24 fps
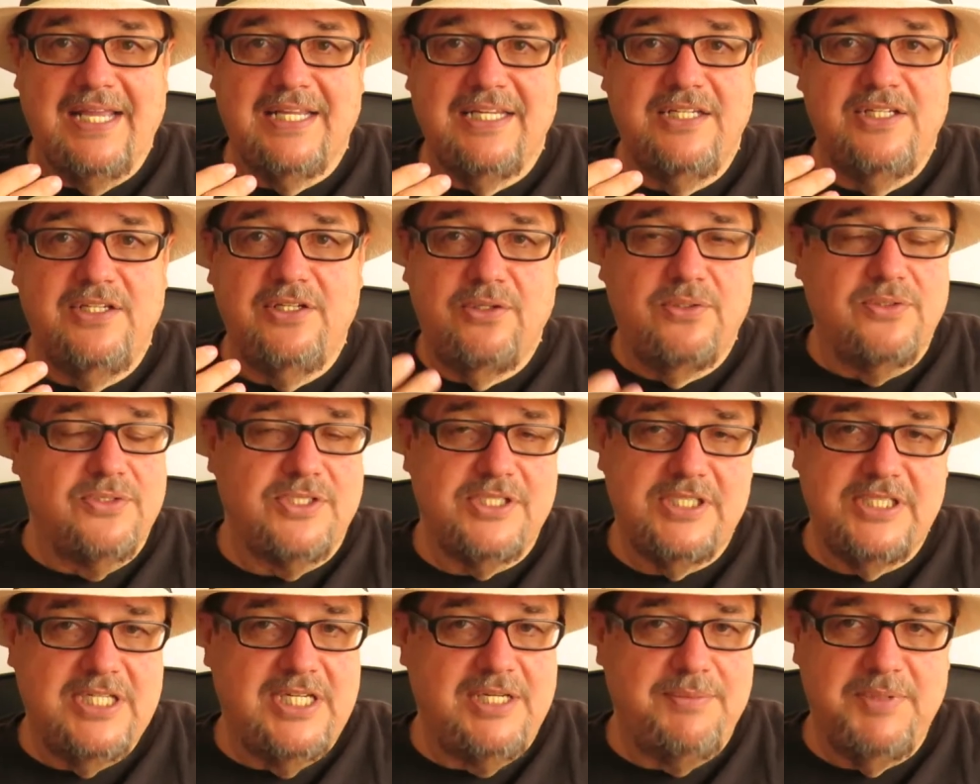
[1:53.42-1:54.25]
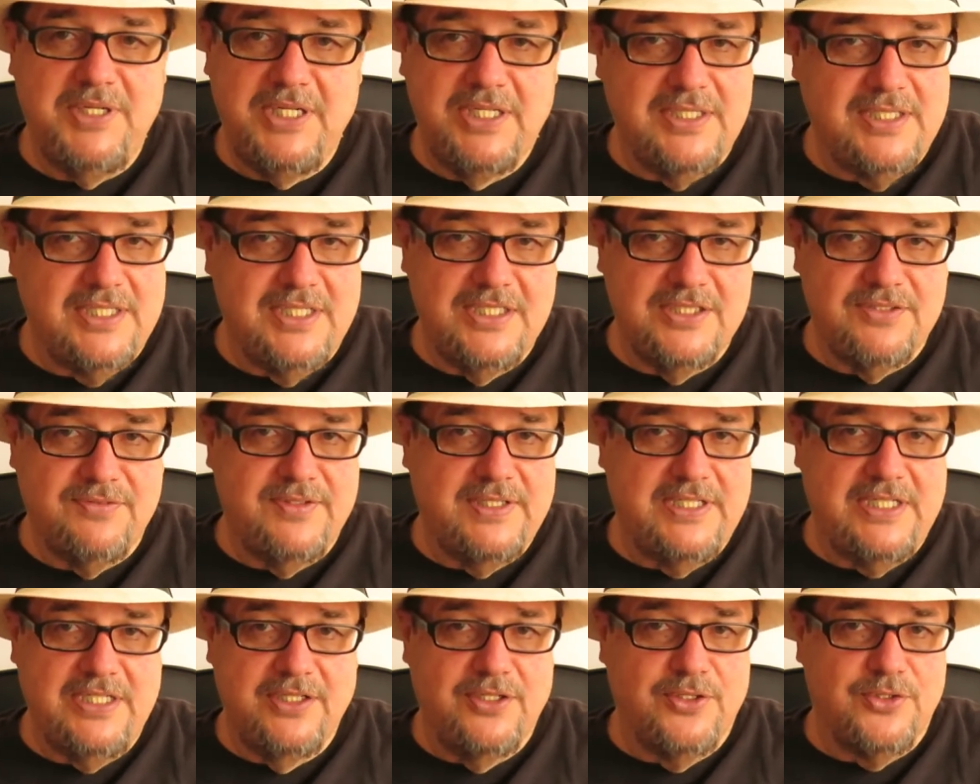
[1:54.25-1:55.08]
you don't see me in these
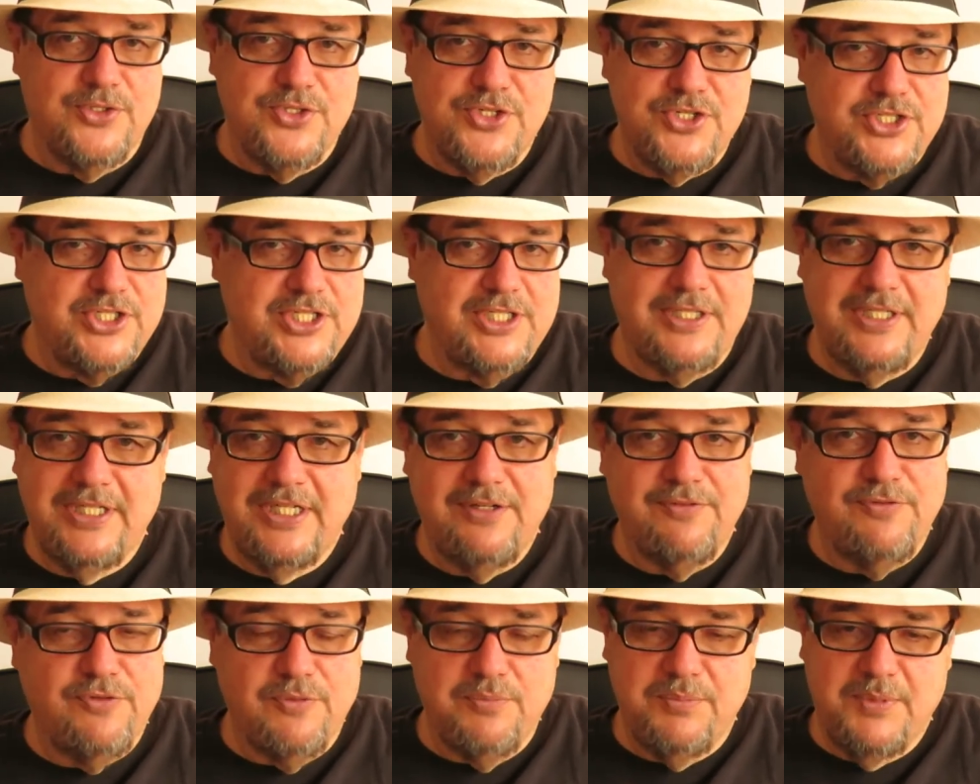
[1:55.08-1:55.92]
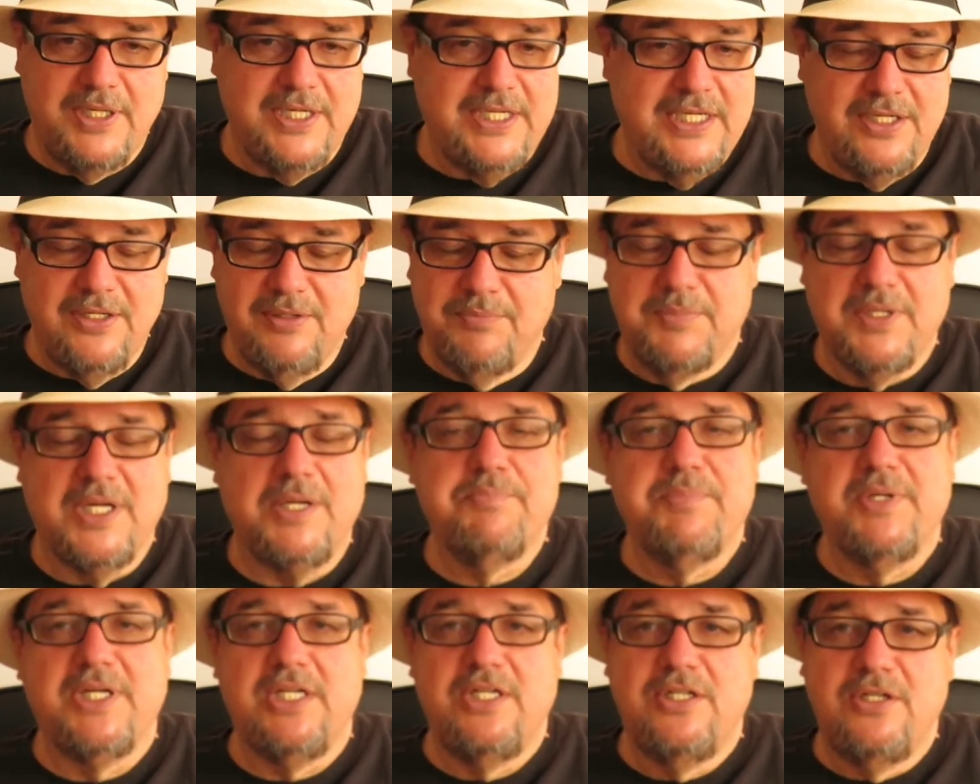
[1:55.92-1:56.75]
videos shilling for money,
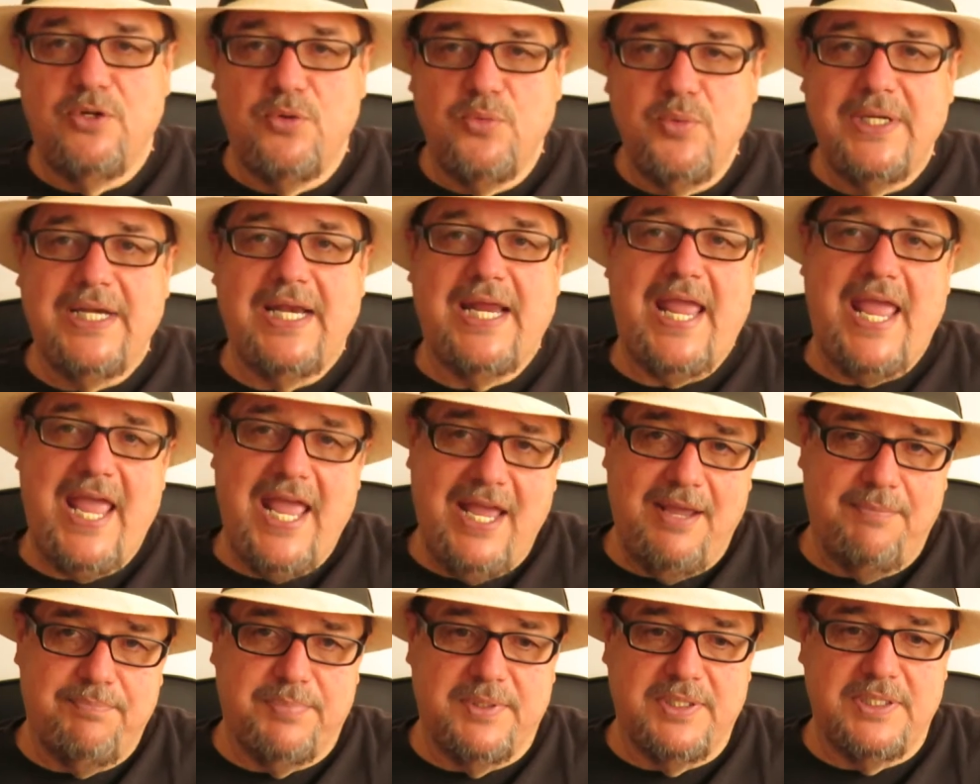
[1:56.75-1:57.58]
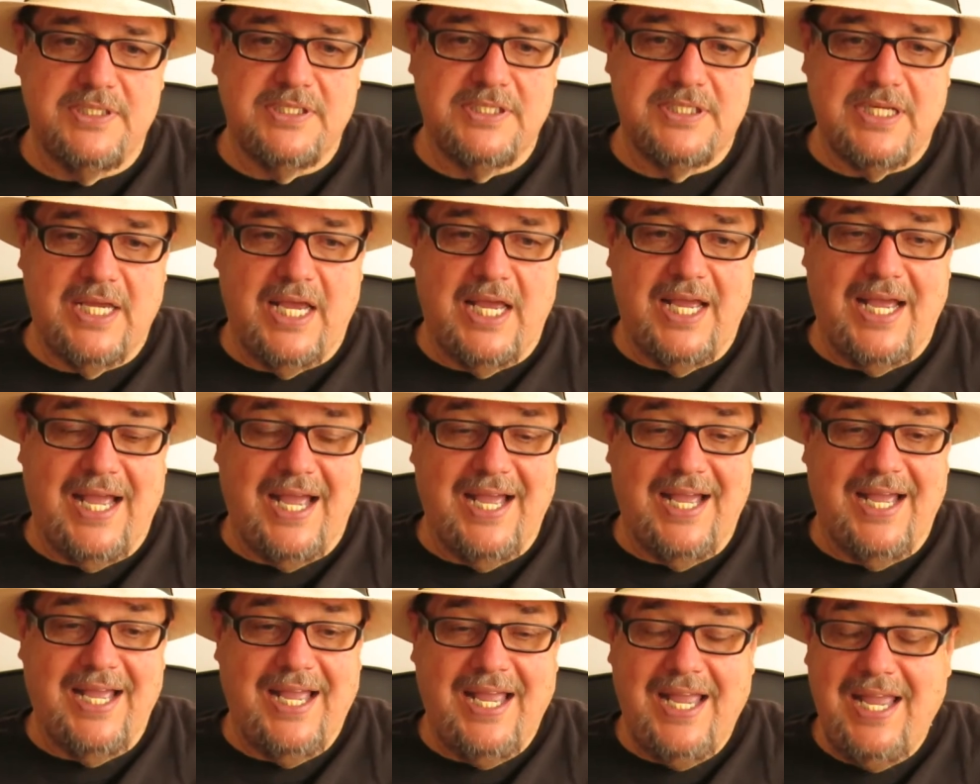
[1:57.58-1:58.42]
but you know, when it happens,
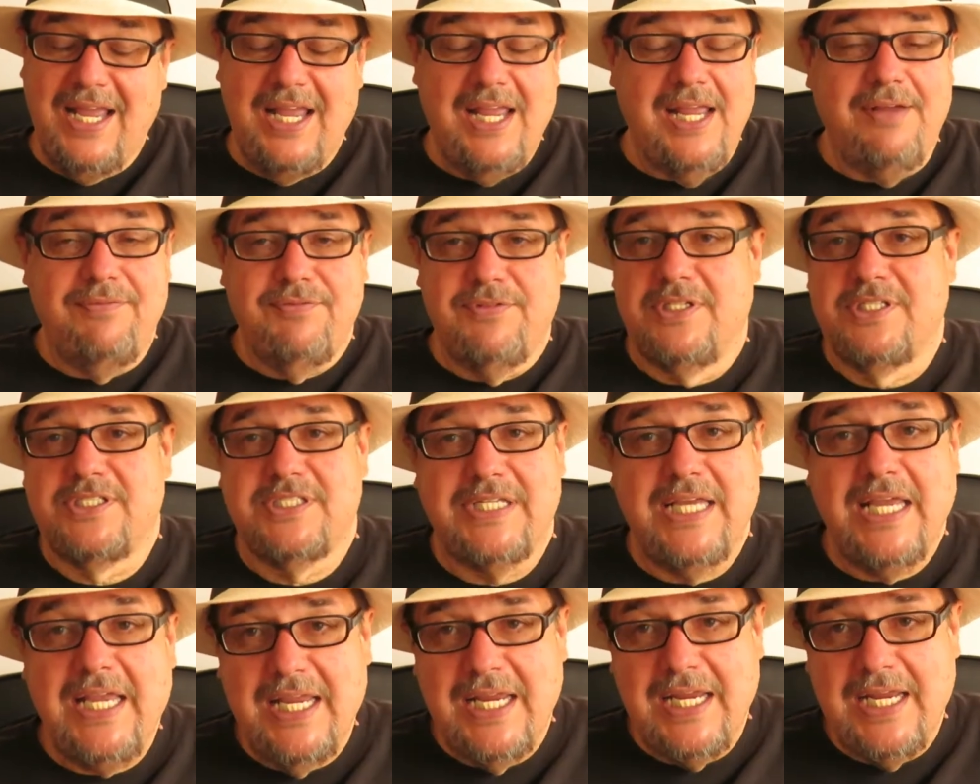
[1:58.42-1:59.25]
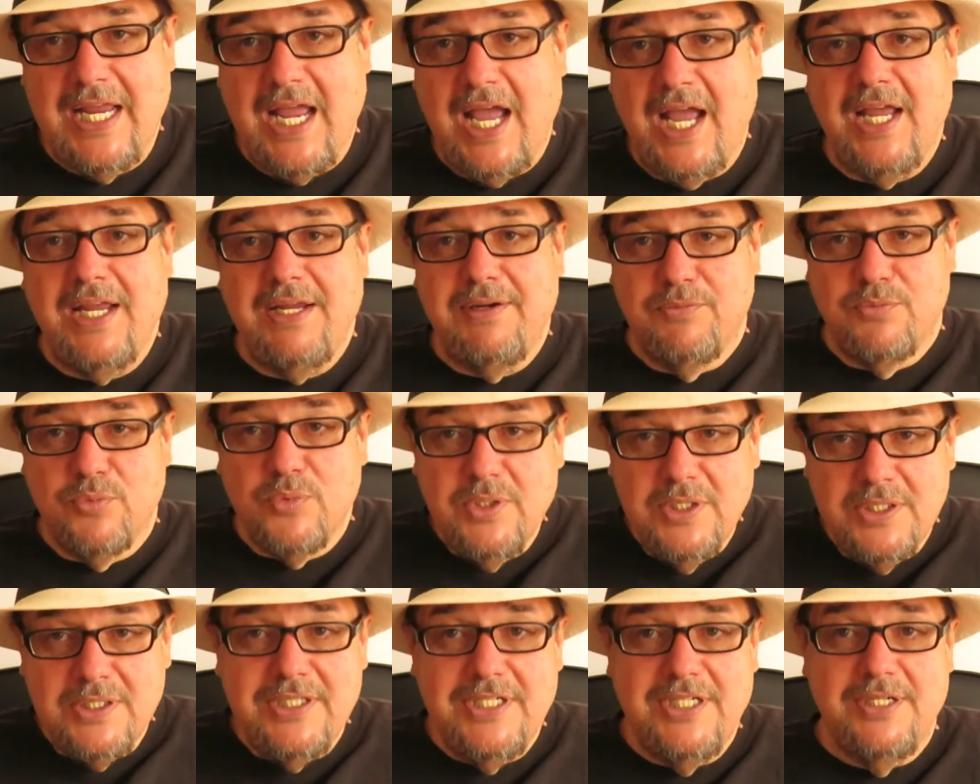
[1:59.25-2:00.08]
I have to say, I
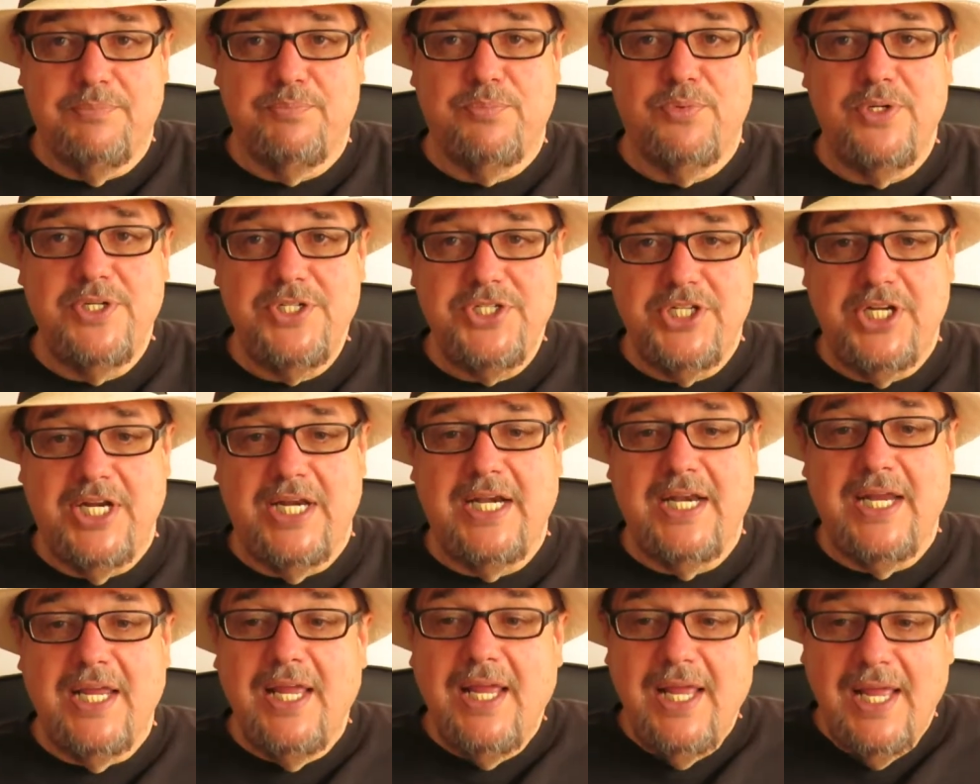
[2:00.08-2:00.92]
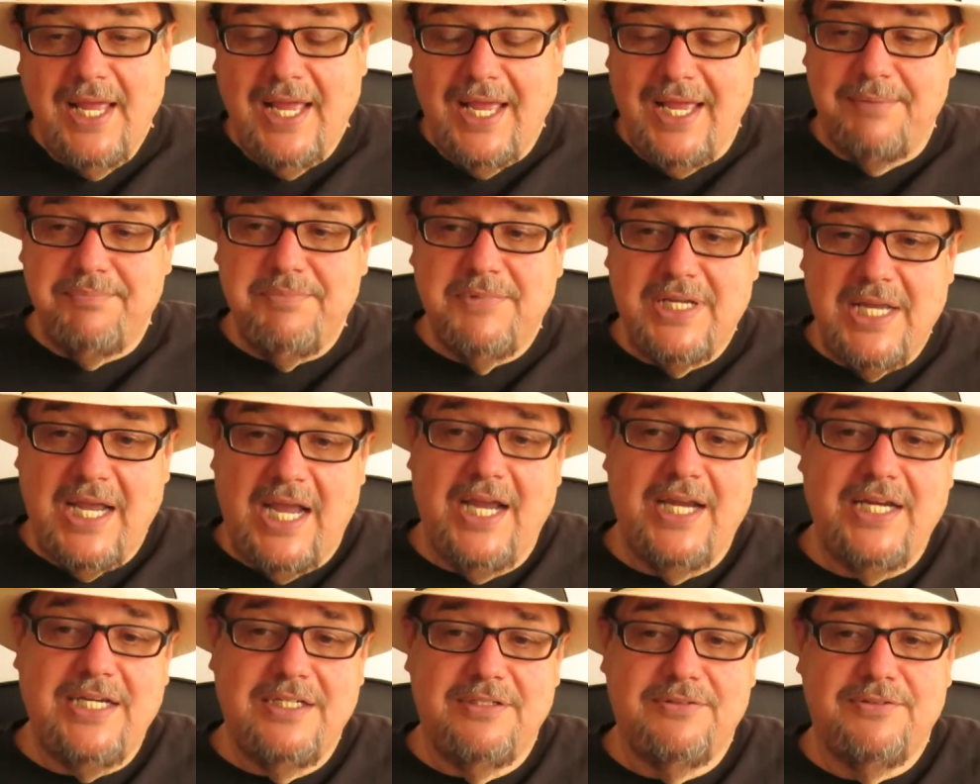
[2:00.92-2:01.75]
really appreciate it. I'm
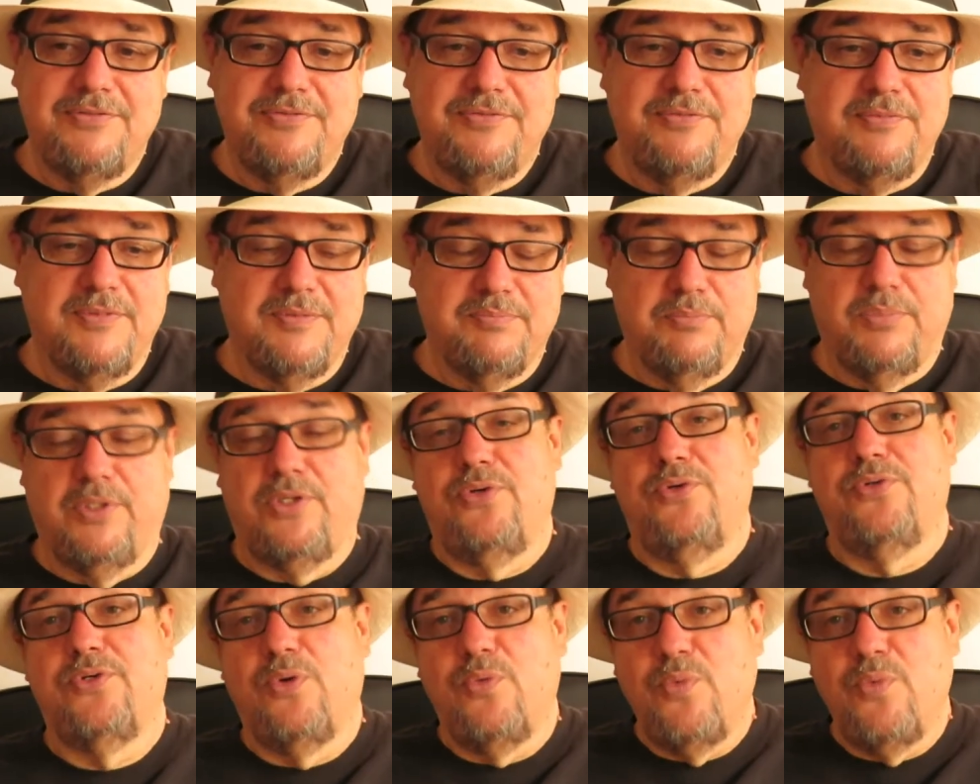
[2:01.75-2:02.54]
kind of blown